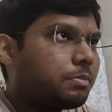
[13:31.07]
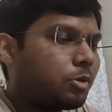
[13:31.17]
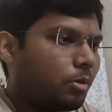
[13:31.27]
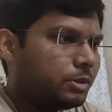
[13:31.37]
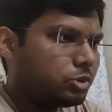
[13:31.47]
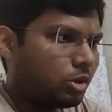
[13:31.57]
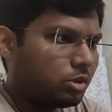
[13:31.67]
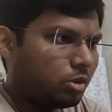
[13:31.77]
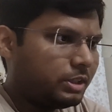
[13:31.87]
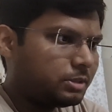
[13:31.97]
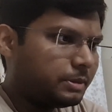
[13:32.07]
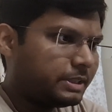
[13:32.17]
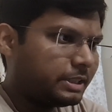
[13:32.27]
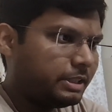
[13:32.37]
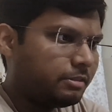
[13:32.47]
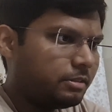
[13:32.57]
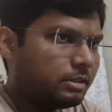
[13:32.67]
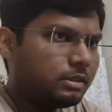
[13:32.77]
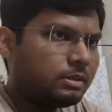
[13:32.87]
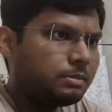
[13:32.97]
promise.all is basically
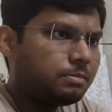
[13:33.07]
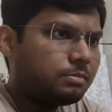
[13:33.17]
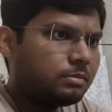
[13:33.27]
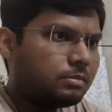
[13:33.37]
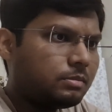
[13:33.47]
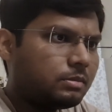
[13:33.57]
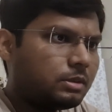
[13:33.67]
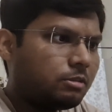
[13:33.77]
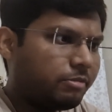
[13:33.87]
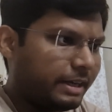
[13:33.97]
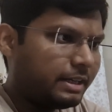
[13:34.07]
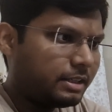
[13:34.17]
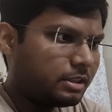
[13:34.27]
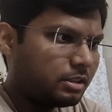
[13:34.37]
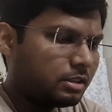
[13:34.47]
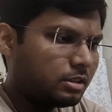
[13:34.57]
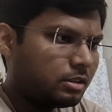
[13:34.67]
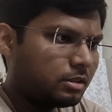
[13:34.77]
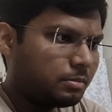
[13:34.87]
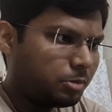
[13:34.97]
wait.
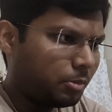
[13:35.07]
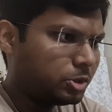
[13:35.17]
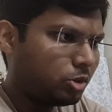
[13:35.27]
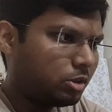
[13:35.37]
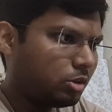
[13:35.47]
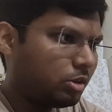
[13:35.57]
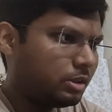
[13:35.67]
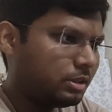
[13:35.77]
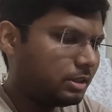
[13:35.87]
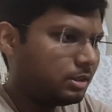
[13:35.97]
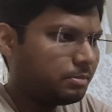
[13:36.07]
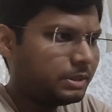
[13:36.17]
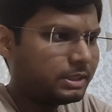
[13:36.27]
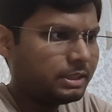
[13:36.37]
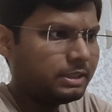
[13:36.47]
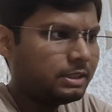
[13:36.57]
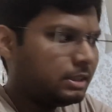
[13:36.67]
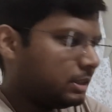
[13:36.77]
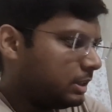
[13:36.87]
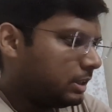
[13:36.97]
Promise.all basically
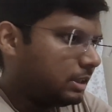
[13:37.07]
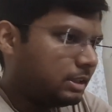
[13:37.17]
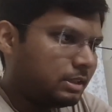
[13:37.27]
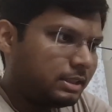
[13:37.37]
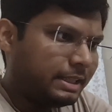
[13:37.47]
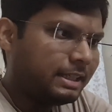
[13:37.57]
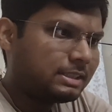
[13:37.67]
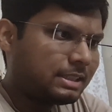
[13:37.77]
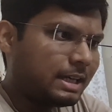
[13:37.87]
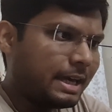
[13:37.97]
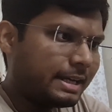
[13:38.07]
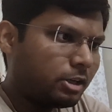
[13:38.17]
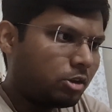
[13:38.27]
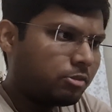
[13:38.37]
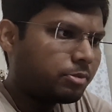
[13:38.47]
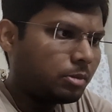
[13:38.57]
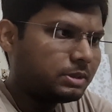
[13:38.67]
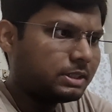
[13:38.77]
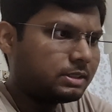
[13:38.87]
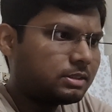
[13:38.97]
takes the array of
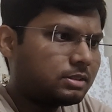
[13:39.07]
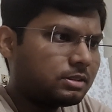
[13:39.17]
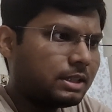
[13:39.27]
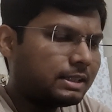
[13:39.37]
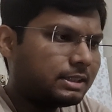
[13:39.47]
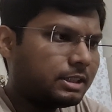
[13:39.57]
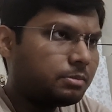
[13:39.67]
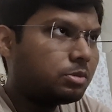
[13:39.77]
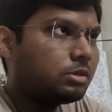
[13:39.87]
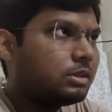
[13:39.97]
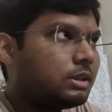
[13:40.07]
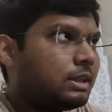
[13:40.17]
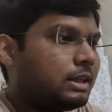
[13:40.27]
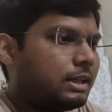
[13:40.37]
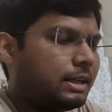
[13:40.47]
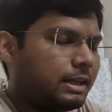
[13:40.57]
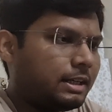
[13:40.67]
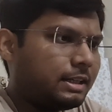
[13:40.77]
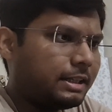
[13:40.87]
promises as an input, and